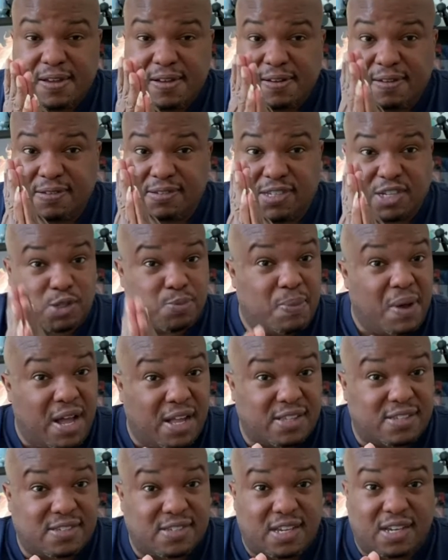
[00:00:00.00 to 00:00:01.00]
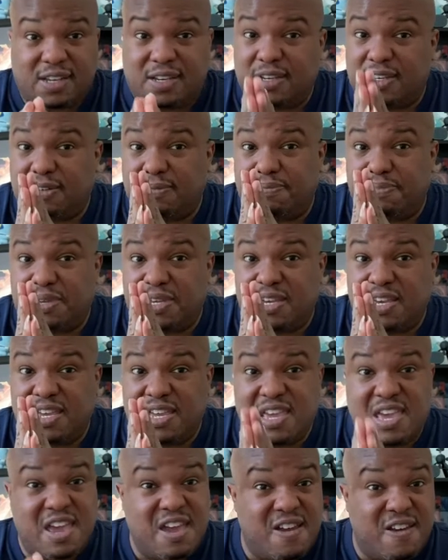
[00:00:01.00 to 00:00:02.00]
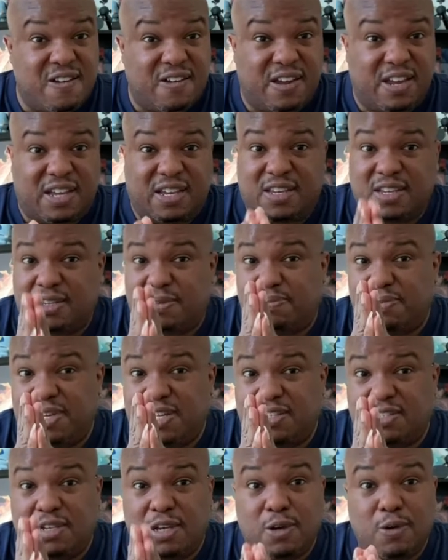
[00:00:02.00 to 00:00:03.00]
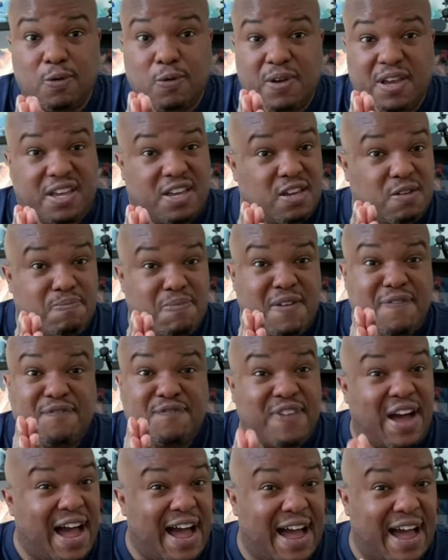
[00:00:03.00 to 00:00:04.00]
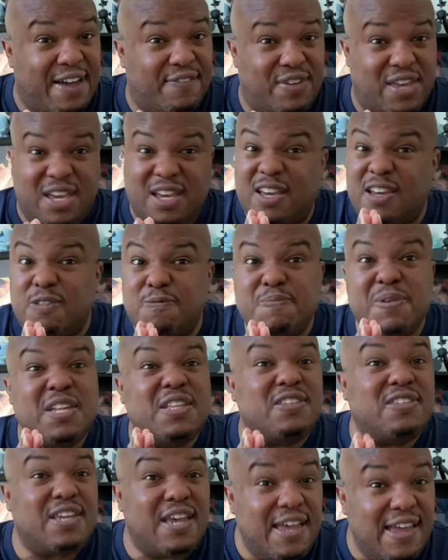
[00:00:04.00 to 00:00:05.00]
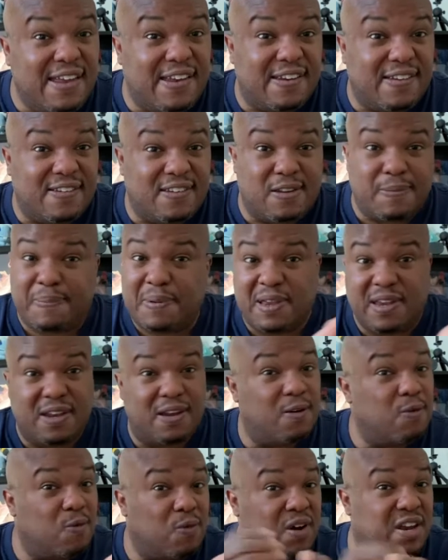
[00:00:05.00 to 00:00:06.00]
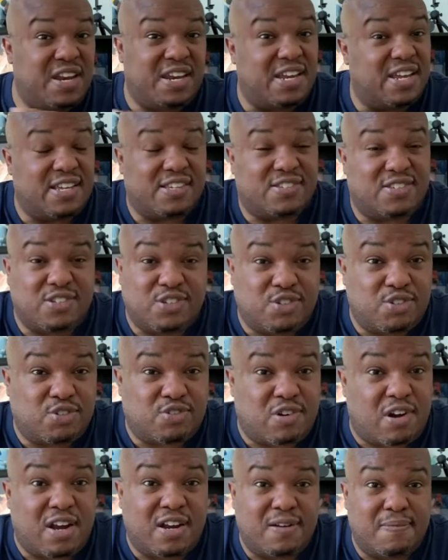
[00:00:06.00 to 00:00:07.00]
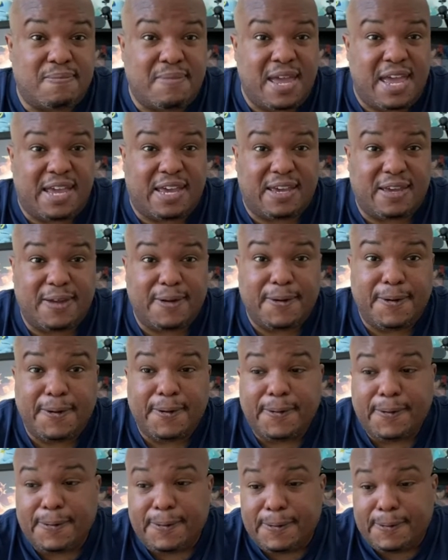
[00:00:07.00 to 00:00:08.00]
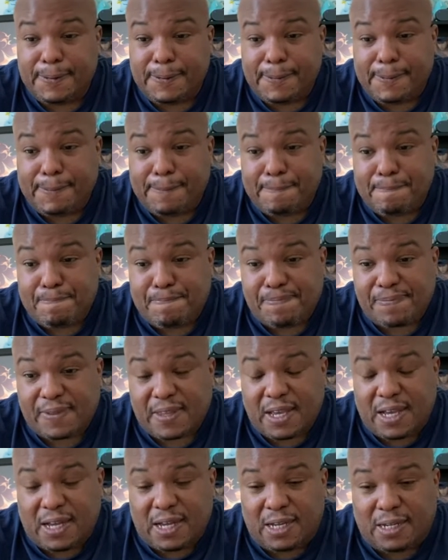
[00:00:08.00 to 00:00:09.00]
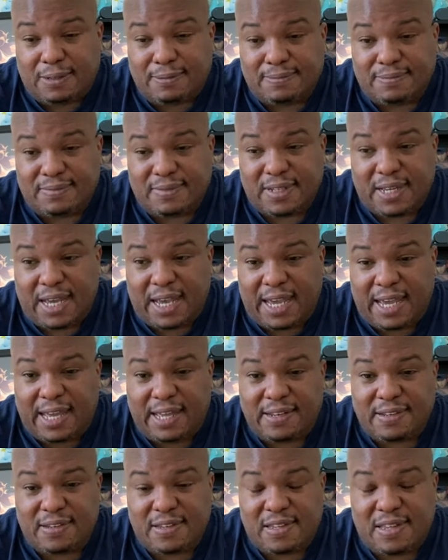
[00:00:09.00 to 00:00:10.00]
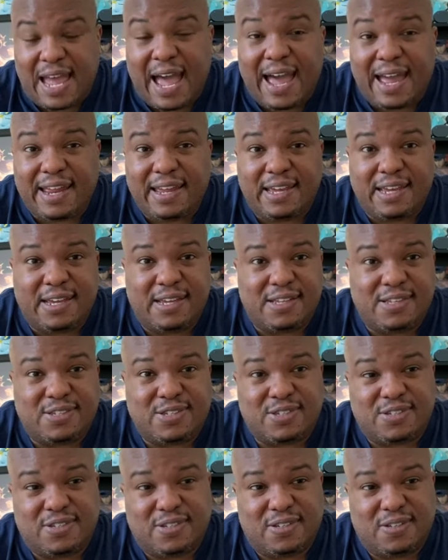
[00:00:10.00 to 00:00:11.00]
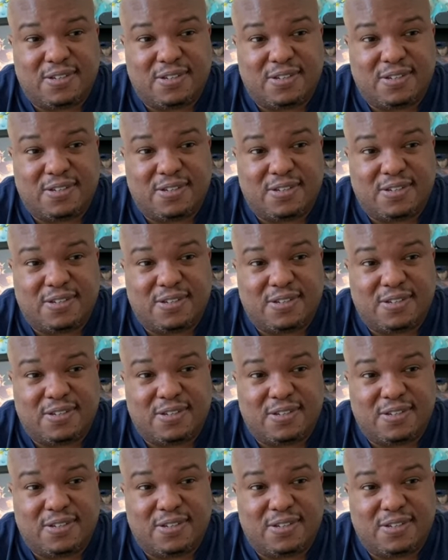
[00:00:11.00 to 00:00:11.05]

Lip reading: 6 months, it could be a year, it could be 2, it could be 5, it could be 10, depending on what it is that you're trying to make. And that is